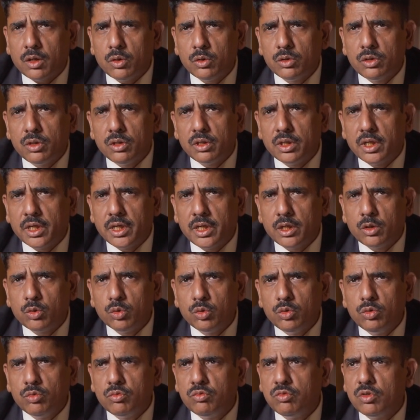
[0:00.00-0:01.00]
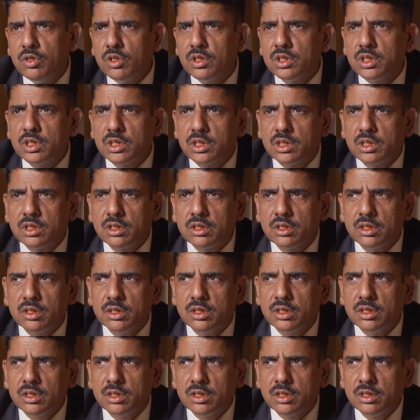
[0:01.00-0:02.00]
house on day two was
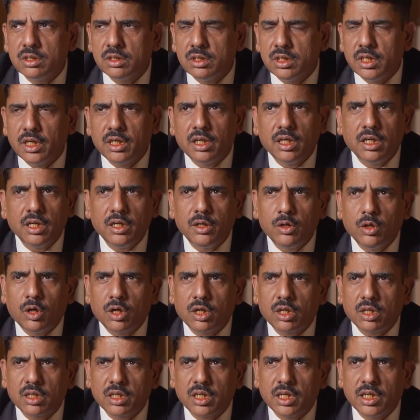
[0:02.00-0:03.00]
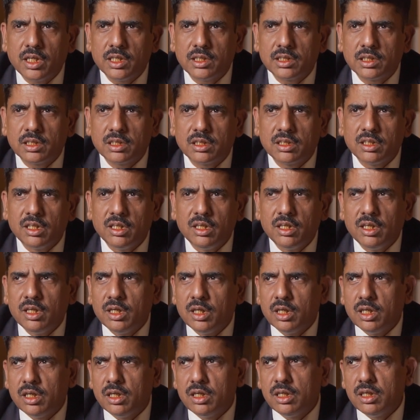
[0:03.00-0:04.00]
generally not a case
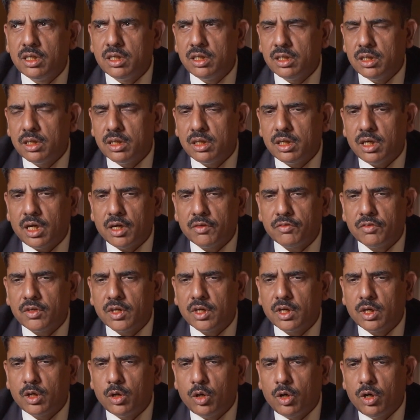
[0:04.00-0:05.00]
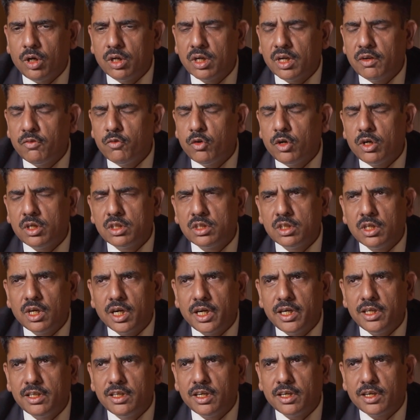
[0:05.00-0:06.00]
uh, after a long awards
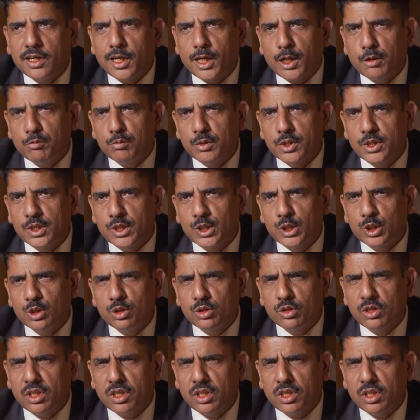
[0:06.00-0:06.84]
night that happens.